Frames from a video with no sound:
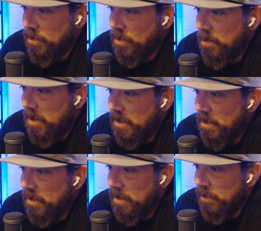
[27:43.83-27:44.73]
Dude. So I
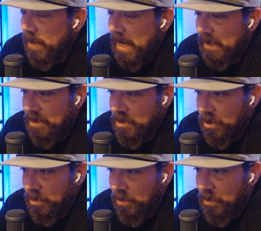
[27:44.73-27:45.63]
mean, the fact that
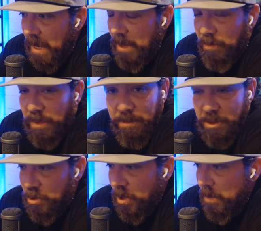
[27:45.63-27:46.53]
you were able
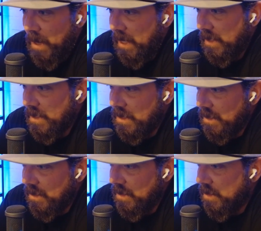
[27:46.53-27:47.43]
to draw back at
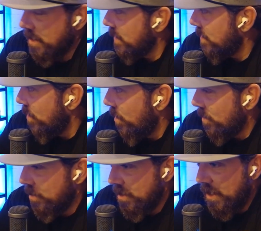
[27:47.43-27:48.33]
66
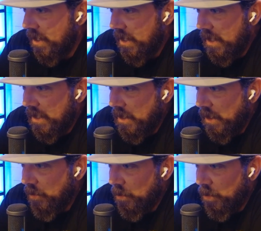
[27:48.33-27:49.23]
yards
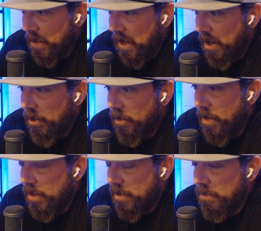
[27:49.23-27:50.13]
to even put an arrow
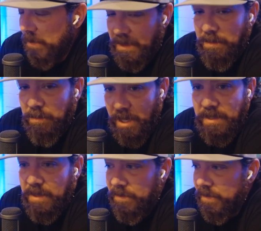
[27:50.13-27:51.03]
on him is
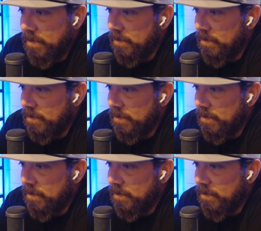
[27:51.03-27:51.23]
impressive.